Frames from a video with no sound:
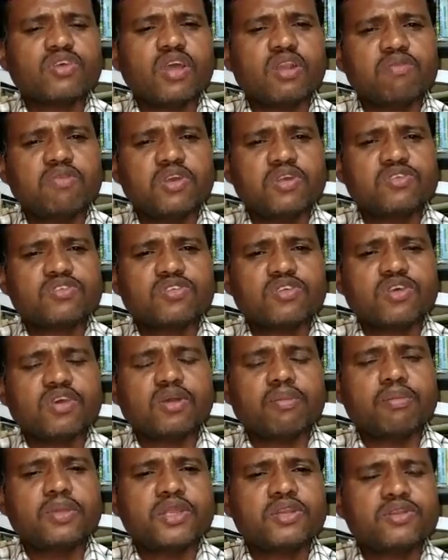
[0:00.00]
always
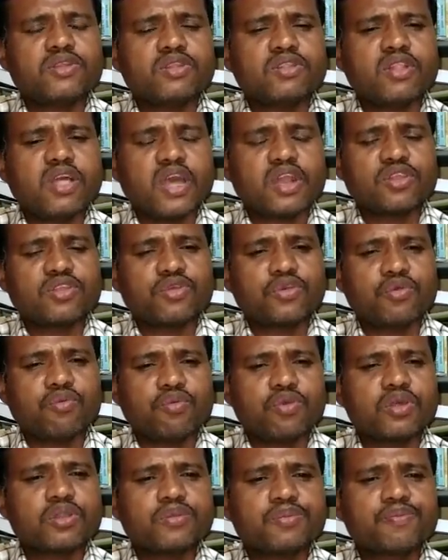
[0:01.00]
better than
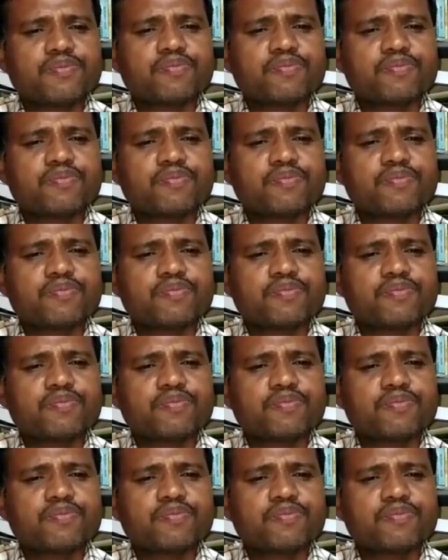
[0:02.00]
cure.